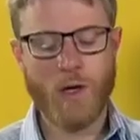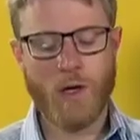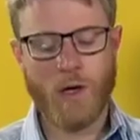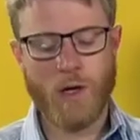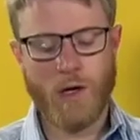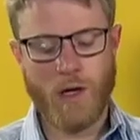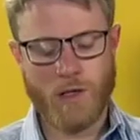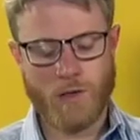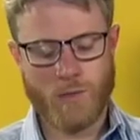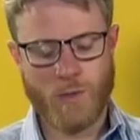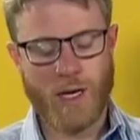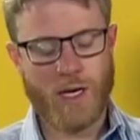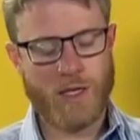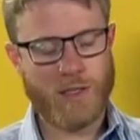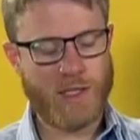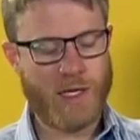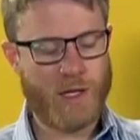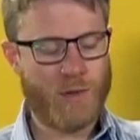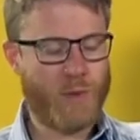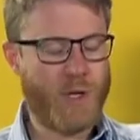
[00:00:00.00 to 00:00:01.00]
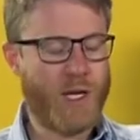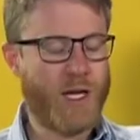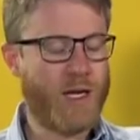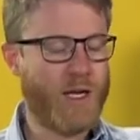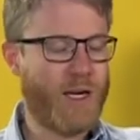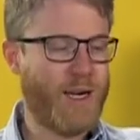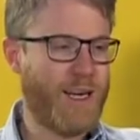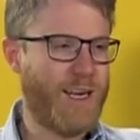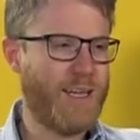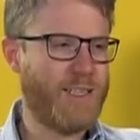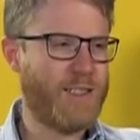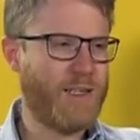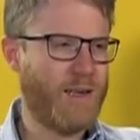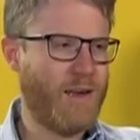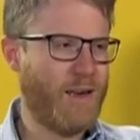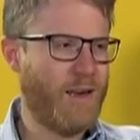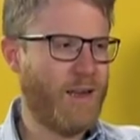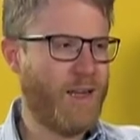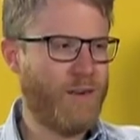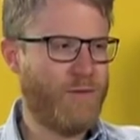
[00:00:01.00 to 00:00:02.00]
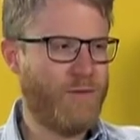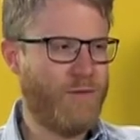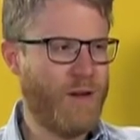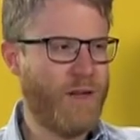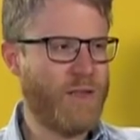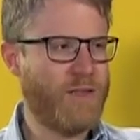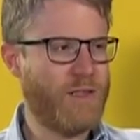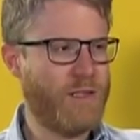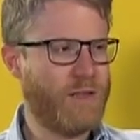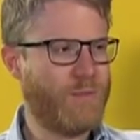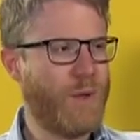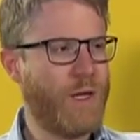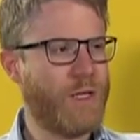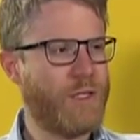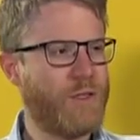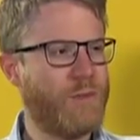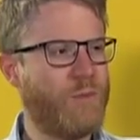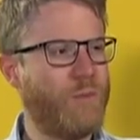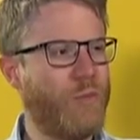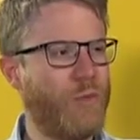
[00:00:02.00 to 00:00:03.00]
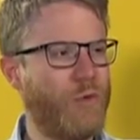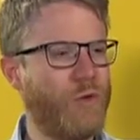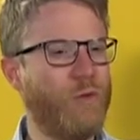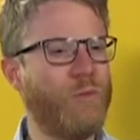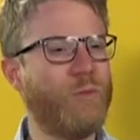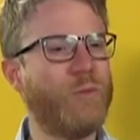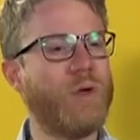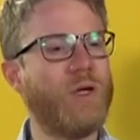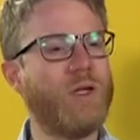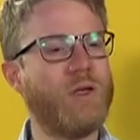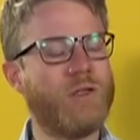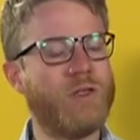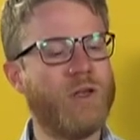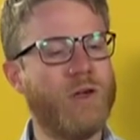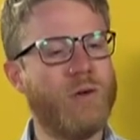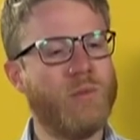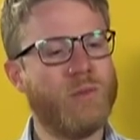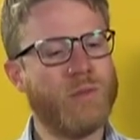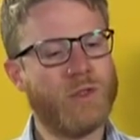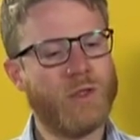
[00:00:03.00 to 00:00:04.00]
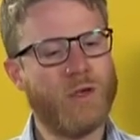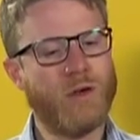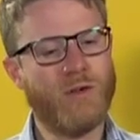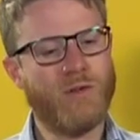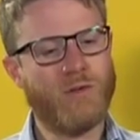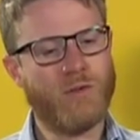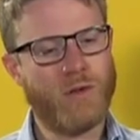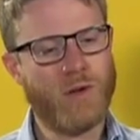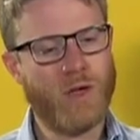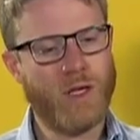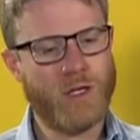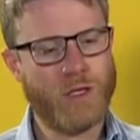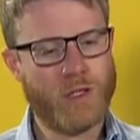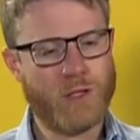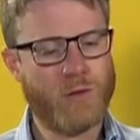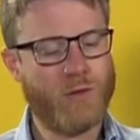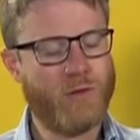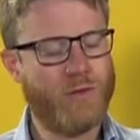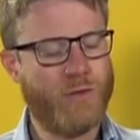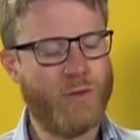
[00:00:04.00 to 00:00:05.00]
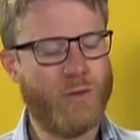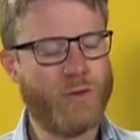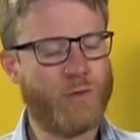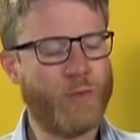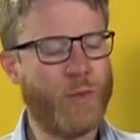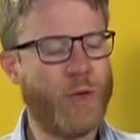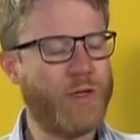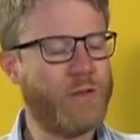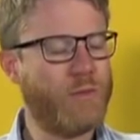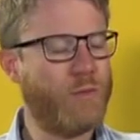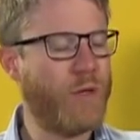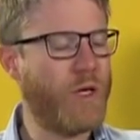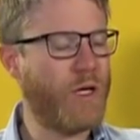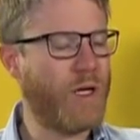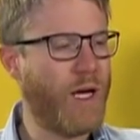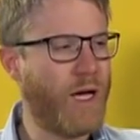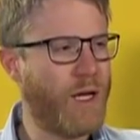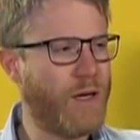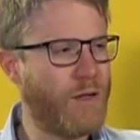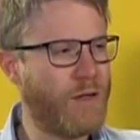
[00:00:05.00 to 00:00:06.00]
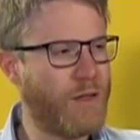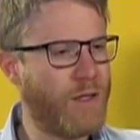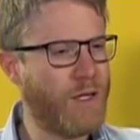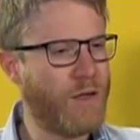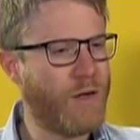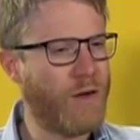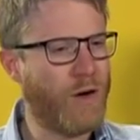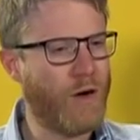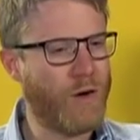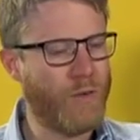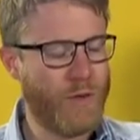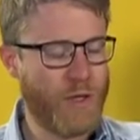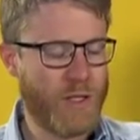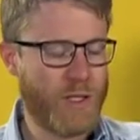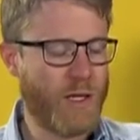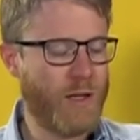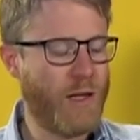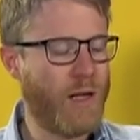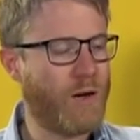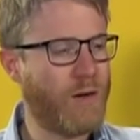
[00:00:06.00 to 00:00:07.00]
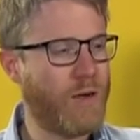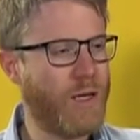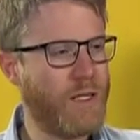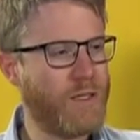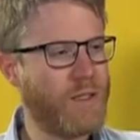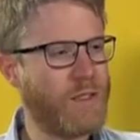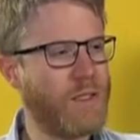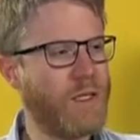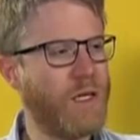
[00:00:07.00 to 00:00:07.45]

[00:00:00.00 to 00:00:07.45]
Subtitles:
As well as that, we had a classic late phase expansion boom in terms of additional floor space being added in our retail outlets.